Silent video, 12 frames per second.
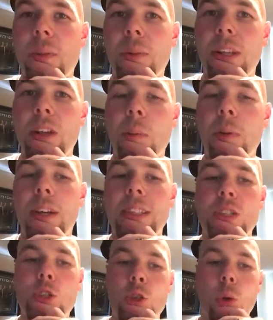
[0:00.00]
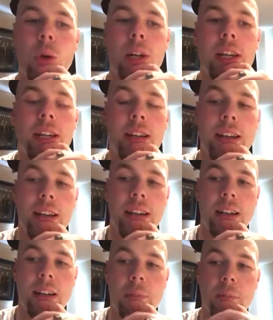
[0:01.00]
I really hope you guys enjoyed
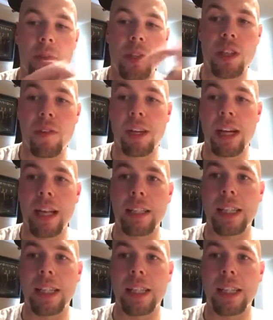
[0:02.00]
uh, the stuff I got.